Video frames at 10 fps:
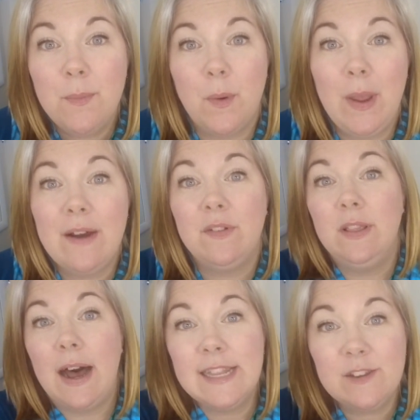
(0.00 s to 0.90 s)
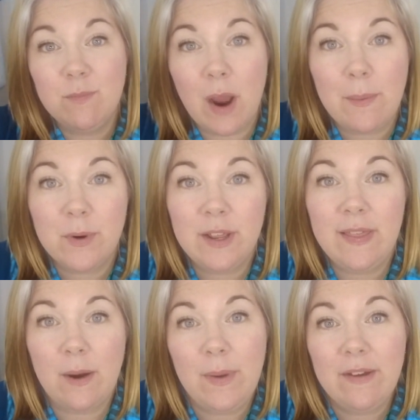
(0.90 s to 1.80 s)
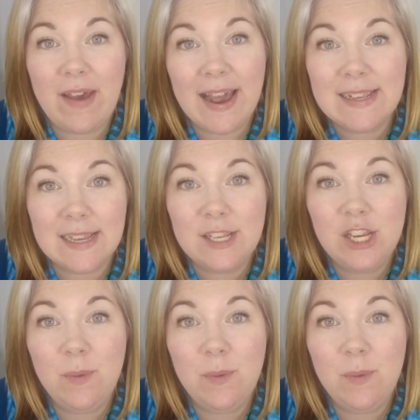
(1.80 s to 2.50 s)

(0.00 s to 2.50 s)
but we have lots of property that we have access